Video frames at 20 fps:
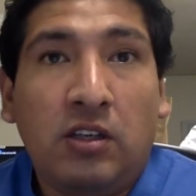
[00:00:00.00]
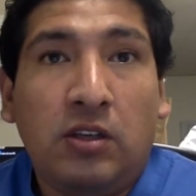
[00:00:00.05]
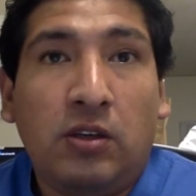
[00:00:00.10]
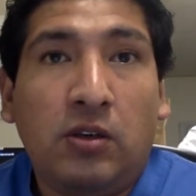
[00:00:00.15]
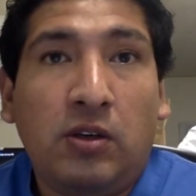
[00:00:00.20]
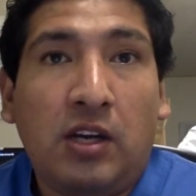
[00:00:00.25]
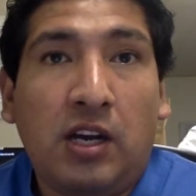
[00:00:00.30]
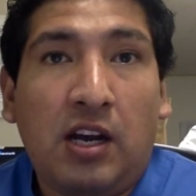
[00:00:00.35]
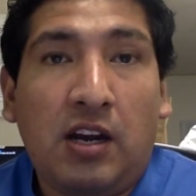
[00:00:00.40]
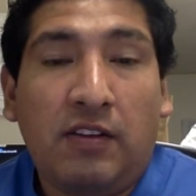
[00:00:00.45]

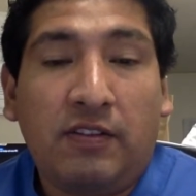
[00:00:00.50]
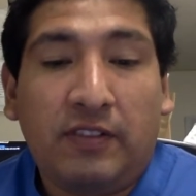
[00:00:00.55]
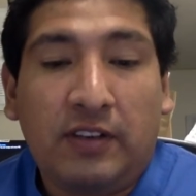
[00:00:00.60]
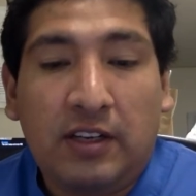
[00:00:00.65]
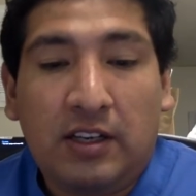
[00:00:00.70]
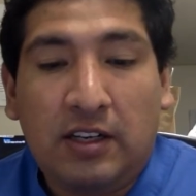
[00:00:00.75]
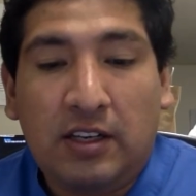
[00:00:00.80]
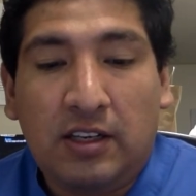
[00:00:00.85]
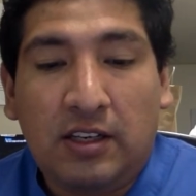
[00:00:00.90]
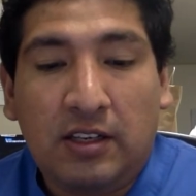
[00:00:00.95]
You have
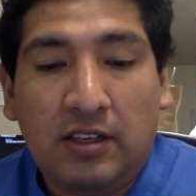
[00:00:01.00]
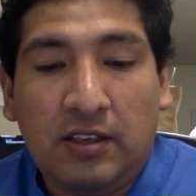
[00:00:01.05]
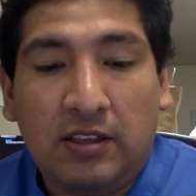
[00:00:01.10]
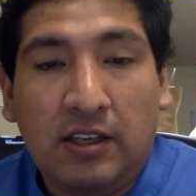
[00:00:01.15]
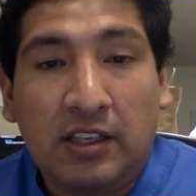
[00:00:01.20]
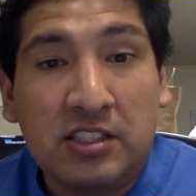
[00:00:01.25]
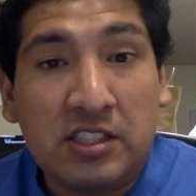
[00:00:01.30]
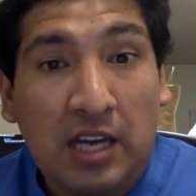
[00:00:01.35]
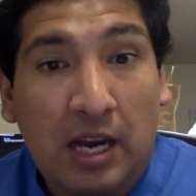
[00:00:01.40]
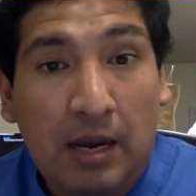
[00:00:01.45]

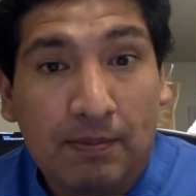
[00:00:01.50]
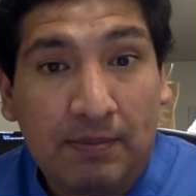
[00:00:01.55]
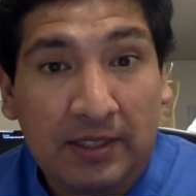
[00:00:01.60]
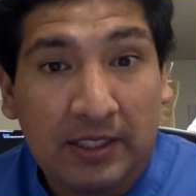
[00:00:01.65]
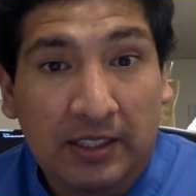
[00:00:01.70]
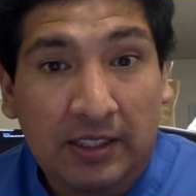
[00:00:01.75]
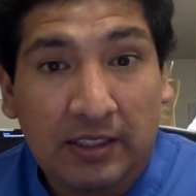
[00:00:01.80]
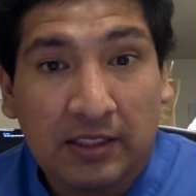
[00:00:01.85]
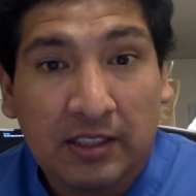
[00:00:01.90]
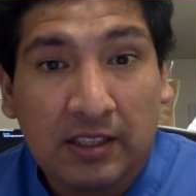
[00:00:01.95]
a
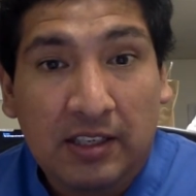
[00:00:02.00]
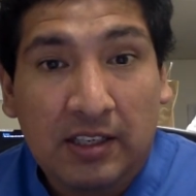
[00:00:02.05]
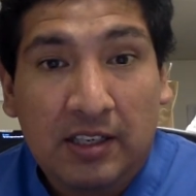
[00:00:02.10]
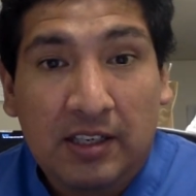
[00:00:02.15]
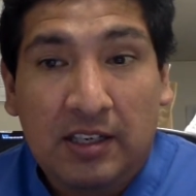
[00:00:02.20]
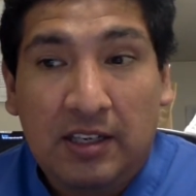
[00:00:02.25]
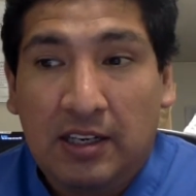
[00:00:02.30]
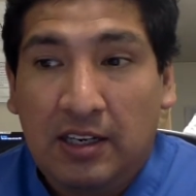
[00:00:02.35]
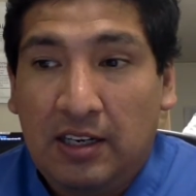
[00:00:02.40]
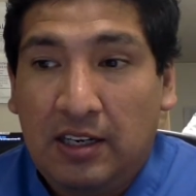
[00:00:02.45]
chaplain,
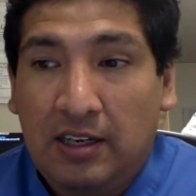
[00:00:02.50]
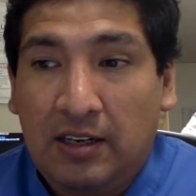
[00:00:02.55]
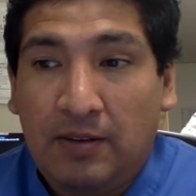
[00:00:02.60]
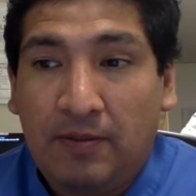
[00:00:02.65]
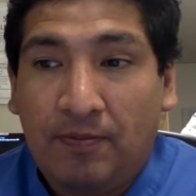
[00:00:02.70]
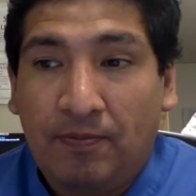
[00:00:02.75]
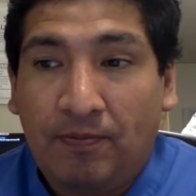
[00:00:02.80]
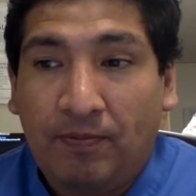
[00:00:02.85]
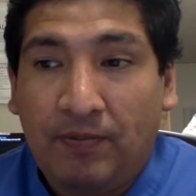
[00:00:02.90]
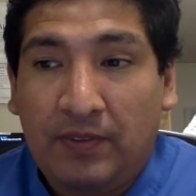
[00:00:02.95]

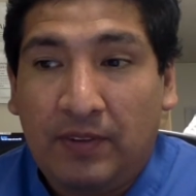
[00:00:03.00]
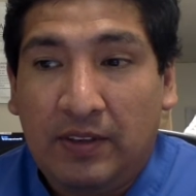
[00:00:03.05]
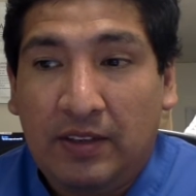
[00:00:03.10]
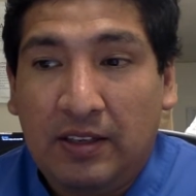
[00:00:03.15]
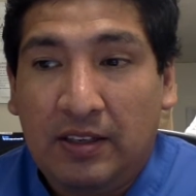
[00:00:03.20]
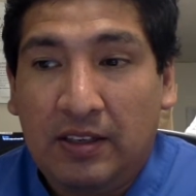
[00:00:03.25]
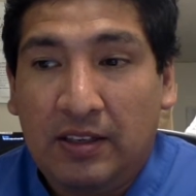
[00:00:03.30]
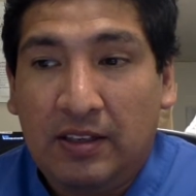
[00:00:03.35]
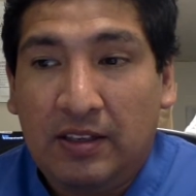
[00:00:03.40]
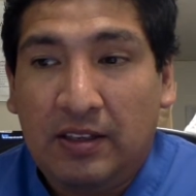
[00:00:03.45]

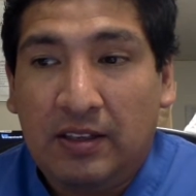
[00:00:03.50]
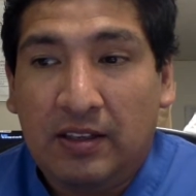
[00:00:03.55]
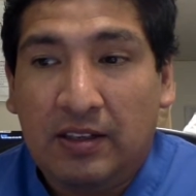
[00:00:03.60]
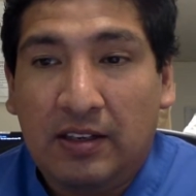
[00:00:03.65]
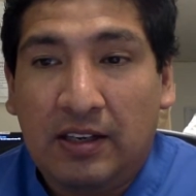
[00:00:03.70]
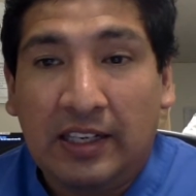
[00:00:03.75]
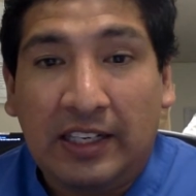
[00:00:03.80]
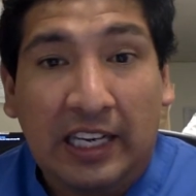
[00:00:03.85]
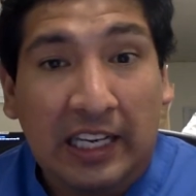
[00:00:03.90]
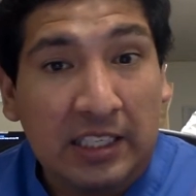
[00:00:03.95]

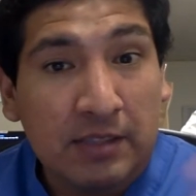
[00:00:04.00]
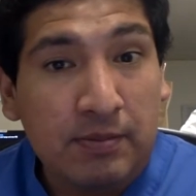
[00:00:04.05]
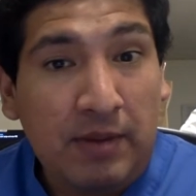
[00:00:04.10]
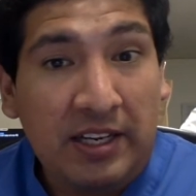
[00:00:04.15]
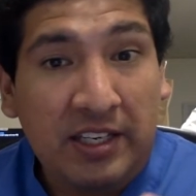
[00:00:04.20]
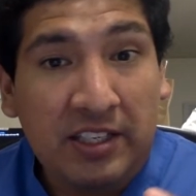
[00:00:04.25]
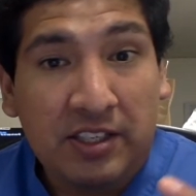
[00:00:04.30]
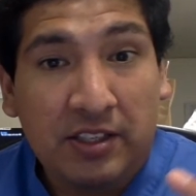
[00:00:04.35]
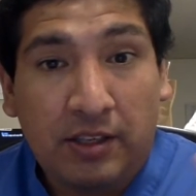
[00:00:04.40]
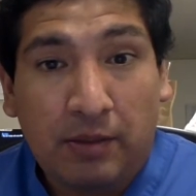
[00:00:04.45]
a case
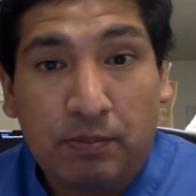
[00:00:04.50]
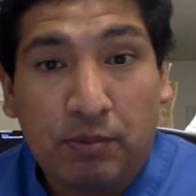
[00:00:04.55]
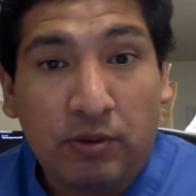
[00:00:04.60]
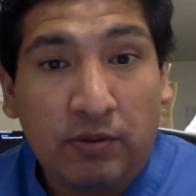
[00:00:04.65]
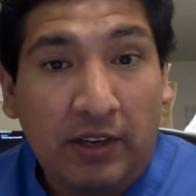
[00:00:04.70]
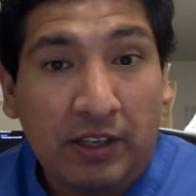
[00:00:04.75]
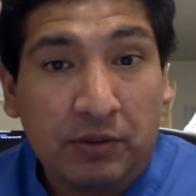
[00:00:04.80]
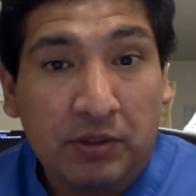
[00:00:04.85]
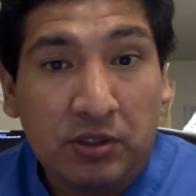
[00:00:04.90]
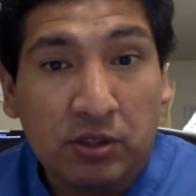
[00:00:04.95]
manager that
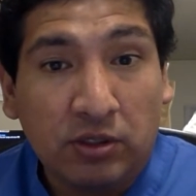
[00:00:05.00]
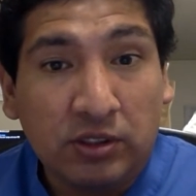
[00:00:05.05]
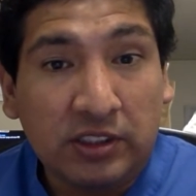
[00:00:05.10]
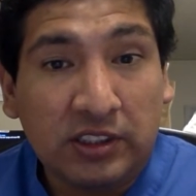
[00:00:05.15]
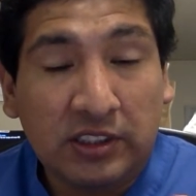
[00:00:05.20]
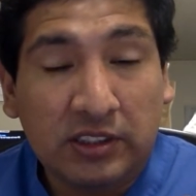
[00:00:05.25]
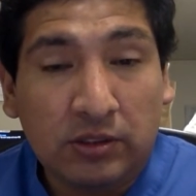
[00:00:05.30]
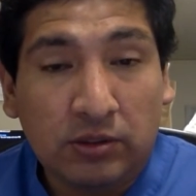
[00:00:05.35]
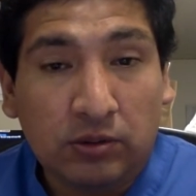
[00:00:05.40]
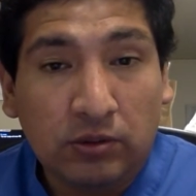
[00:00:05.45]
provide
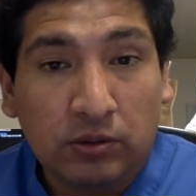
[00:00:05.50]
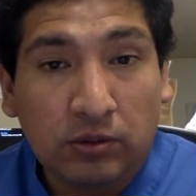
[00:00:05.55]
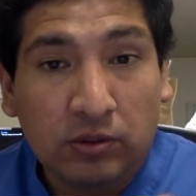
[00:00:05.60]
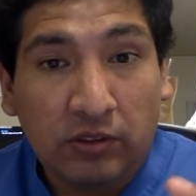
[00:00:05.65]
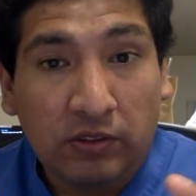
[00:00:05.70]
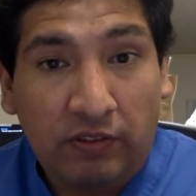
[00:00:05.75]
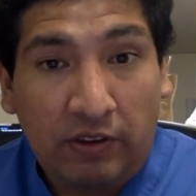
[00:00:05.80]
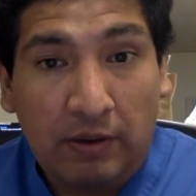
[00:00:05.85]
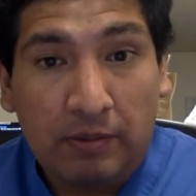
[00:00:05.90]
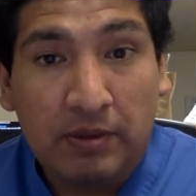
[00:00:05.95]
resources to
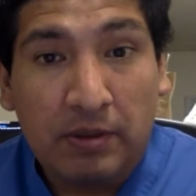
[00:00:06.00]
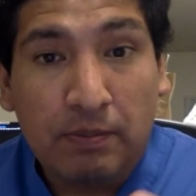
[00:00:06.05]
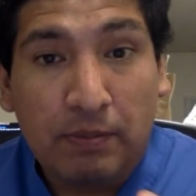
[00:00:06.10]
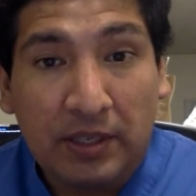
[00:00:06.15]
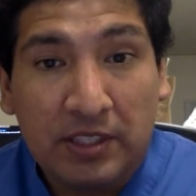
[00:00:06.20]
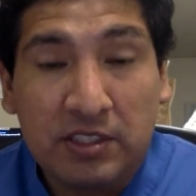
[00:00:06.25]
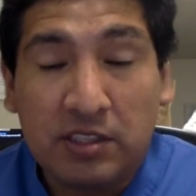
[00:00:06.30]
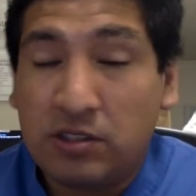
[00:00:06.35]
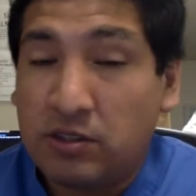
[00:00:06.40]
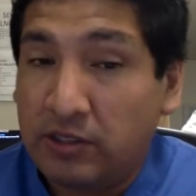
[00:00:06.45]
the family and
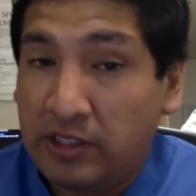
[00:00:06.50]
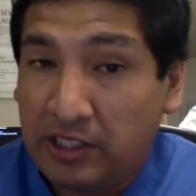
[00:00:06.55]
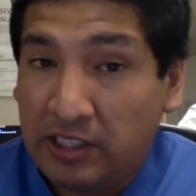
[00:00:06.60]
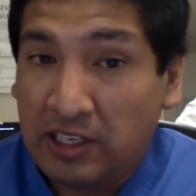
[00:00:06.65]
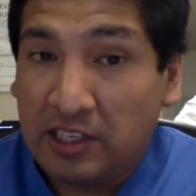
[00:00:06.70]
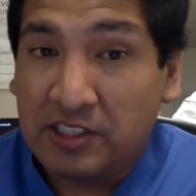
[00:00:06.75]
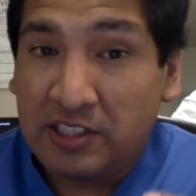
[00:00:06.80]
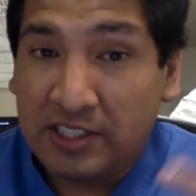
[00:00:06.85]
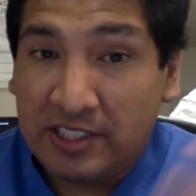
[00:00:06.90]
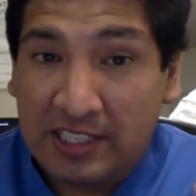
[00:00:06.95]
patients so they
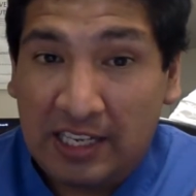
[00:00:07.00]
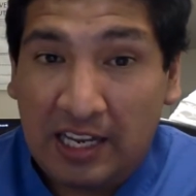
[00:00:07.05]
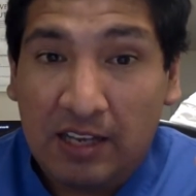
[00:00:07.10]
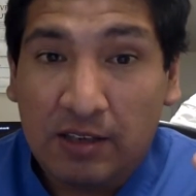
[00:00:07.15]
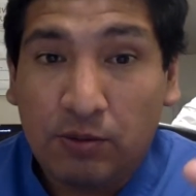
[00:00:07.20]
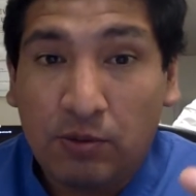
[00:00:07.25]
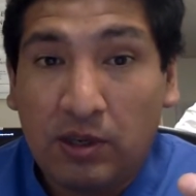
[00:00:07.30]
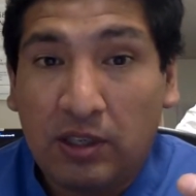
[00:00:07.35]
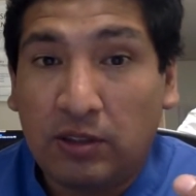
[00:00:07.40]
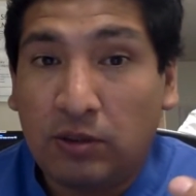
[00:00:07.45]
understand
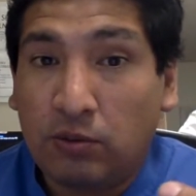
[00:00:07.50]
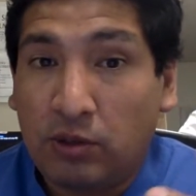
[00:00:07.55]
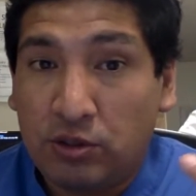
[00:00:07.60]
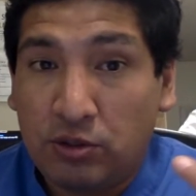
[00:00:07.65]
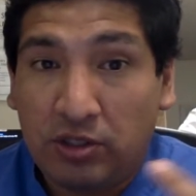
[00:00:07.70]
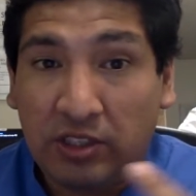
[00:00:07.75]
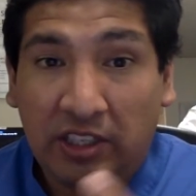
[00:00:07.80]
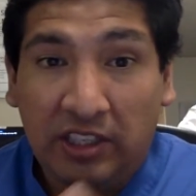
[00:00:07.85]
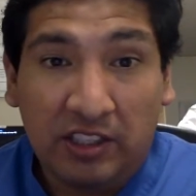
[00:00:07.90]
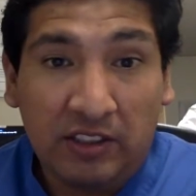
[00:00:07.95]
what
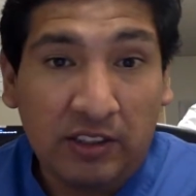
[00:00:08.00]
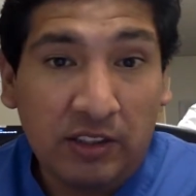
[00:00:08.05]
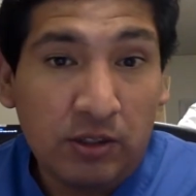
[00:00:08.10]
you're gearing